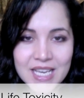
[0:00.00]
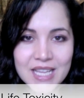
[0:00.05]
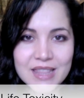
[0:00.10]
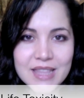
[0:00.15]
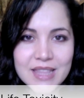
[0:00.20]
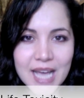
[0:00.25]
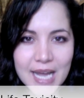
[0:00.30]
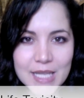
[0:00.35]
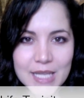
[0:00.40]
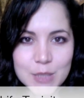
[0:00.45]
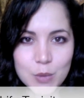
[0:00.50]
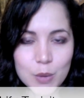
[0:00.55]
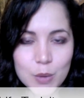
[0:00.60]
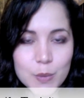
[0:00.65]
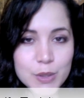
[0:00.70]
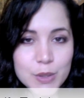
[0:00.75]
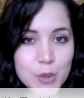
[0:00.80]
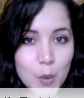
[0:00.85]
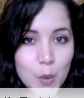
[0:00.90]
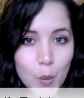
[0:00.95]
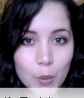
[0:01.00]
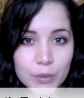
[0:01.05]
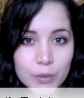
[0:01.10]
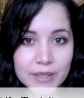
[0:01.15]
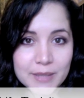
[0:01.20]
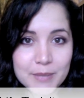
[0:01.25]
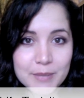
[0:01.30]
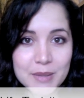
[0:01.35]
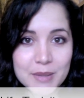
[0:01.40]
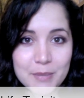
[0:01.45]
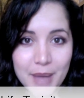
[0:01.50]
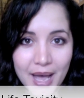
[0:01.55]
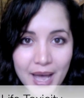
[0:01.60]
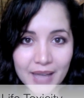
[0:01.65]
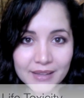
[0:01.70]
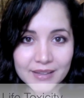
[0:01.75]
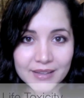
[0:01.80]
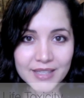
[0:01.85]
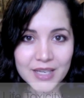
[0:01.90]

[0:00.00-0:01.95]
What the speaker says: That's what was holding me back.